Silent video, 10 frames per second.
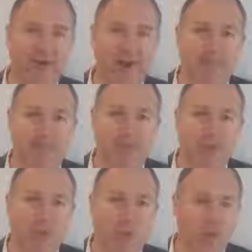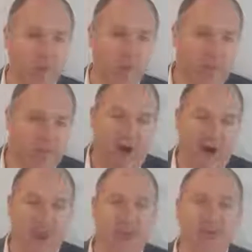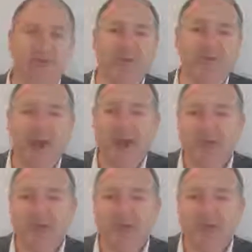that we provide in our business.